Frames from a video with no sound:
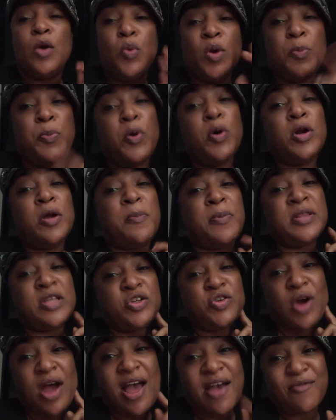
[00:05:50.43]
we pulled up in the
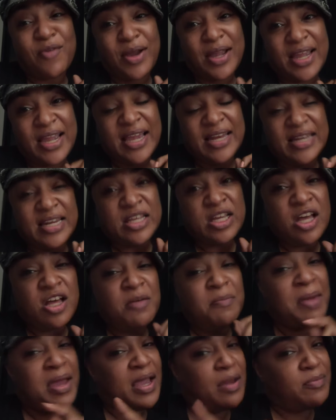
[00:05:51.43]
driveway, and the
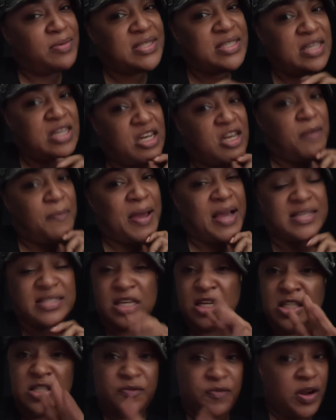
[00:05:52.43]
young man was sitting in the back
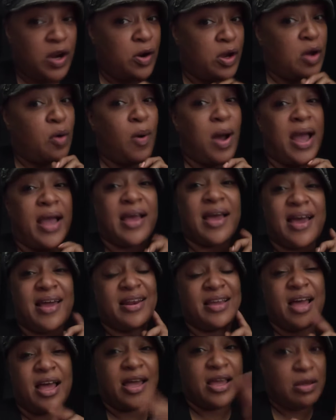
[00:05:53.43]
seat. He's a very quiet
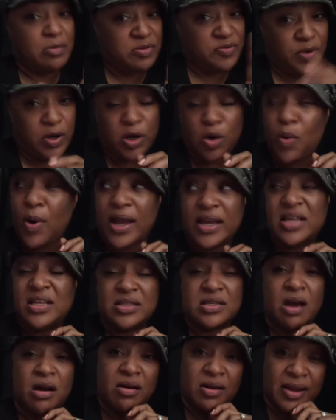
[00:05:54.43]
kind of guy. He was very quiet. He
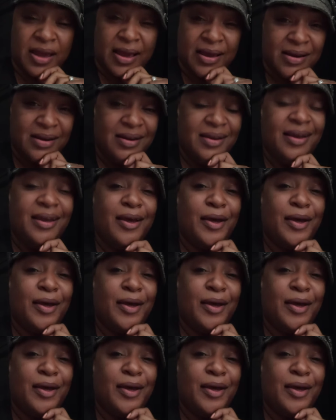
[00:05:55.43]
didn't talk a lot.